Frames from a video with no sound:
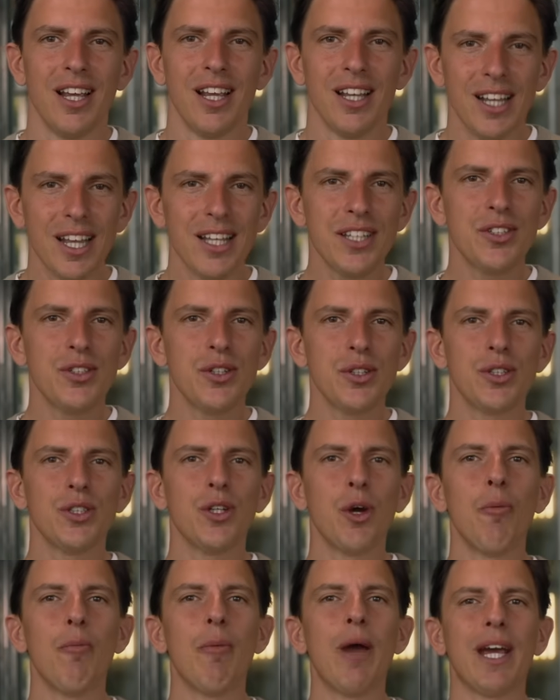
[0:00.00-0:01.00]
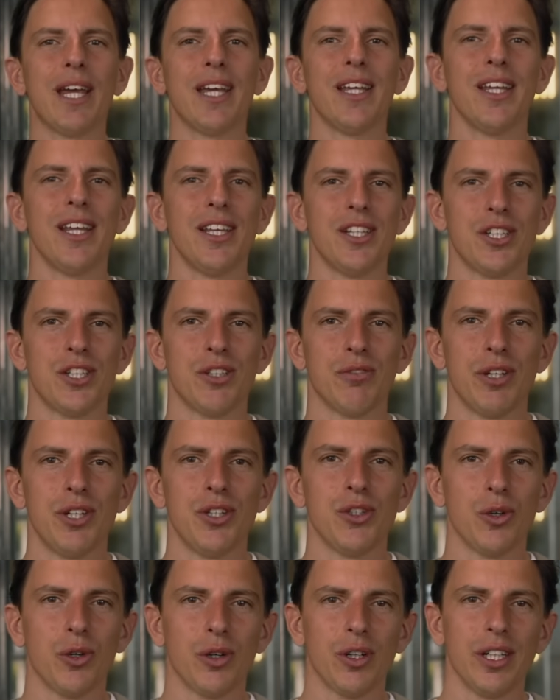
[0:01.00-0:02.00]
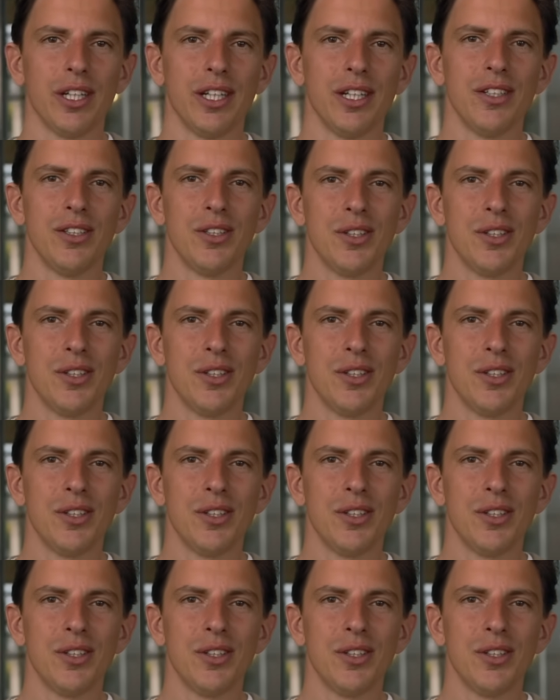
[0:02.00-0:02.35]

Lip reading: let's just go back in history shortly